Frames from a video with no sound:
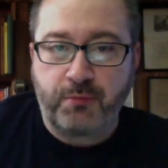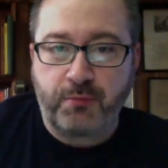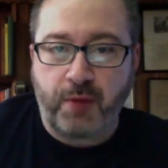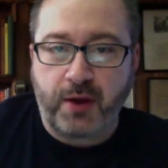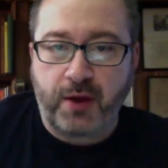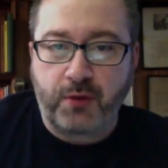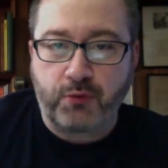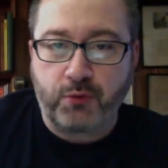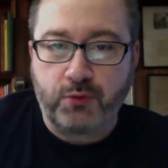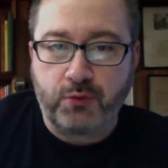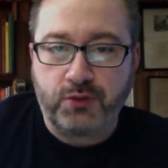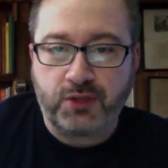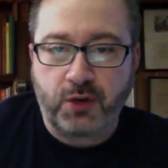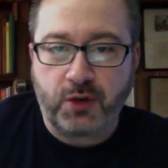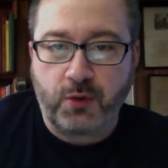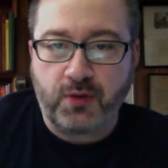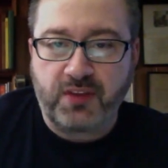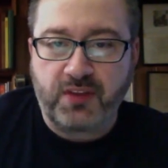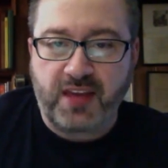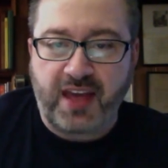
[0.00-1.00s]
Mike
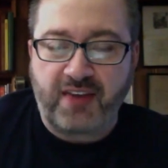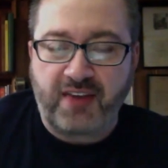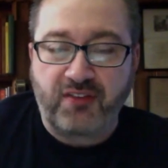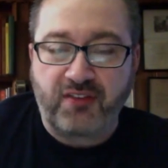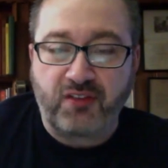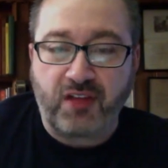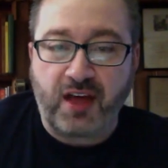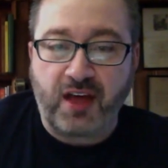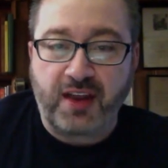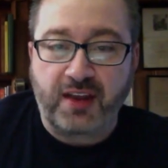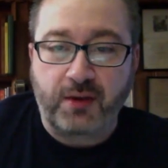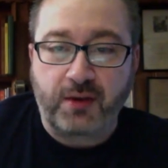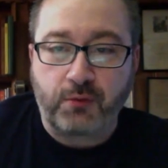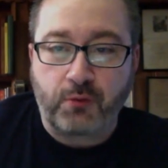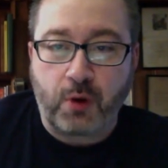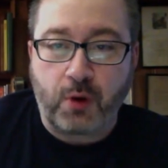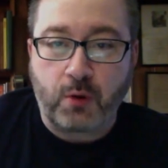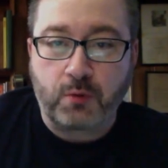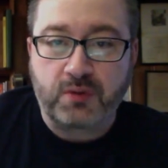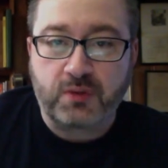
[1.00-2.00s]
Russo in The Athletic
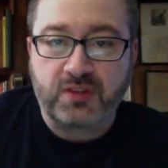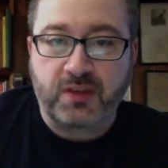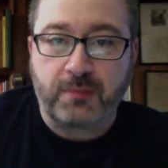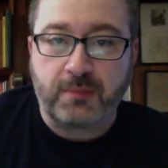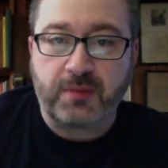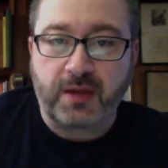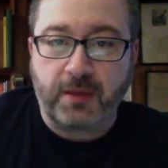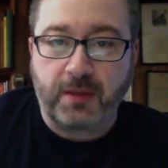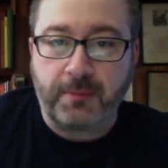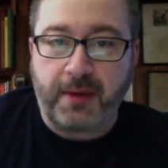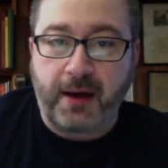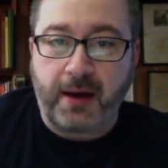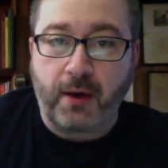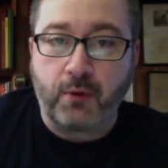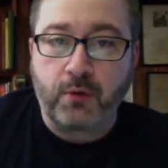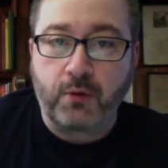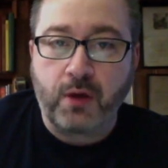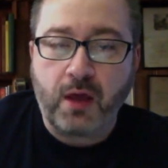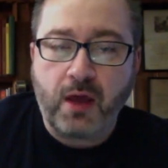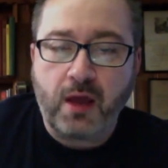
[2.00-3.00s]
wrote something
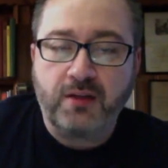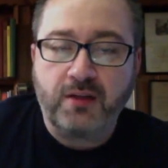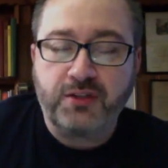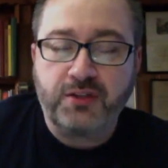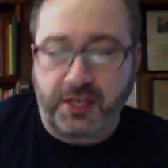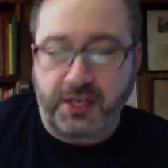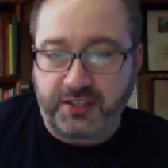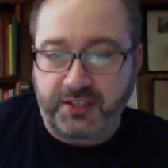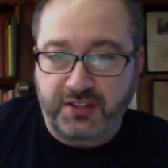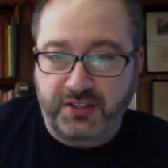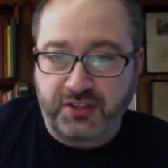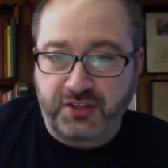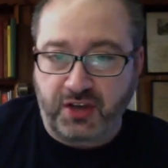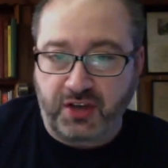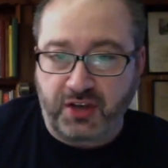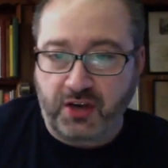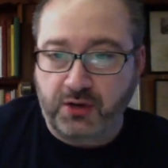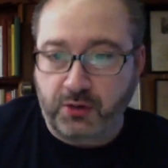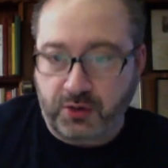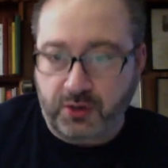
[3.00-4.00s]
about Jason
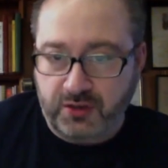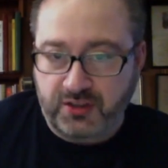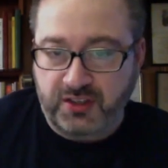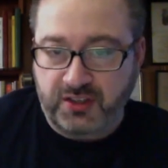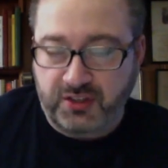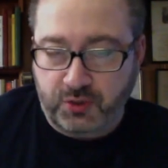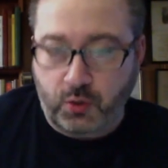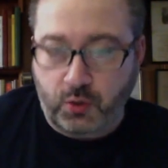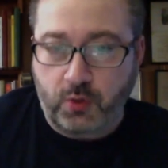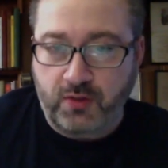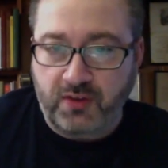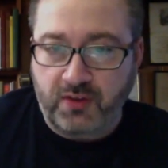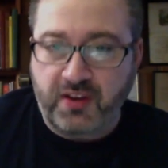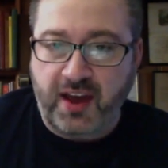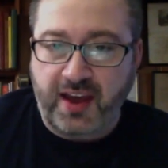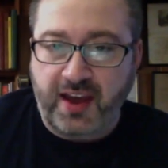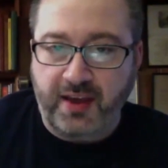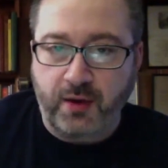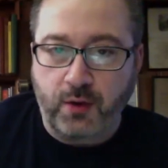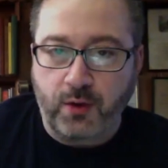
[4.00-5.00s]
Zucker because he scored the
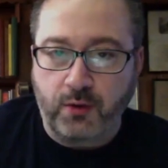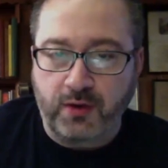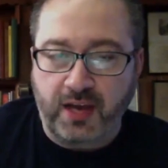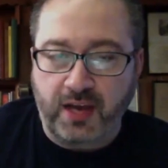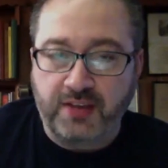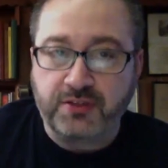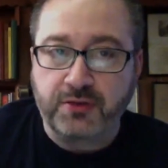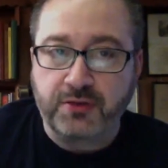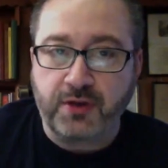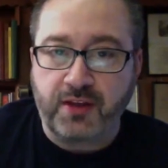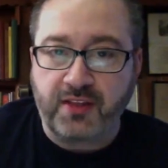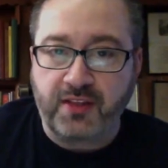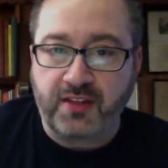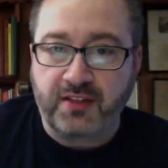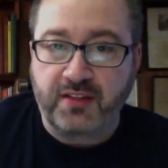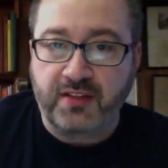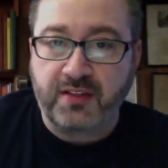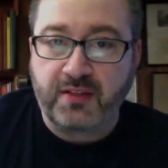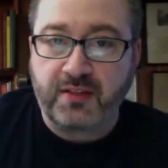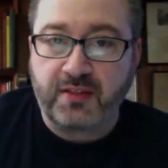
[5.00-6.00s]
tying goal yesterday, that
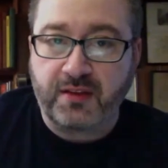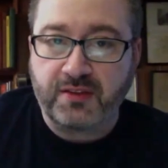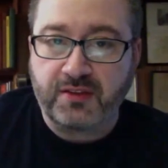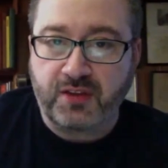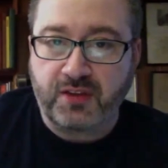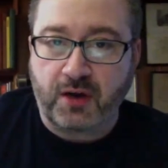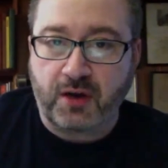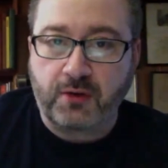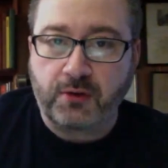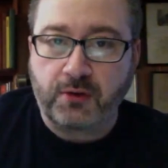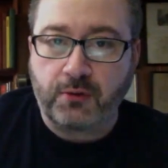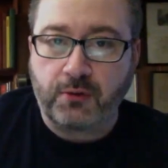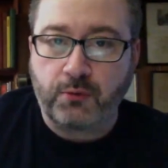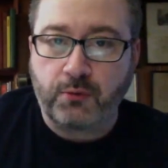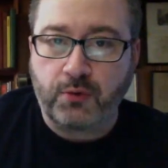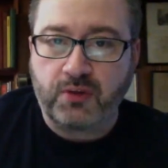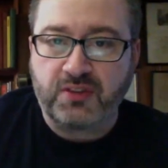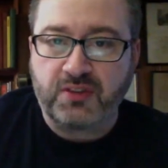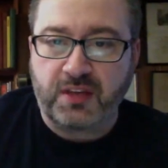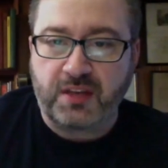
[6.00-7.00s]
Zucker
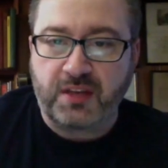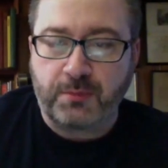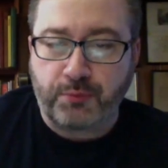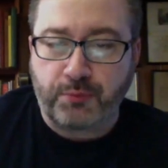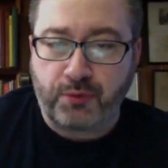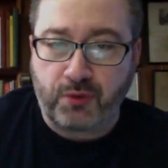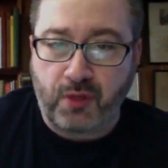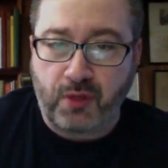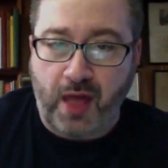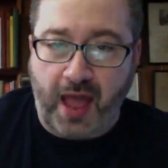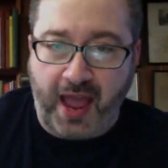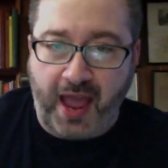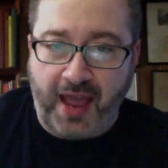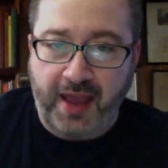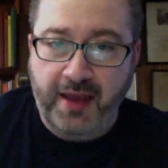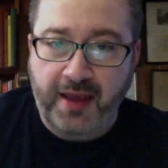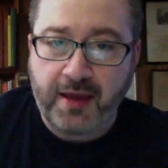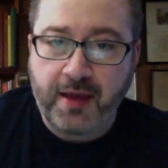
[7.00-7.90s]
was in play.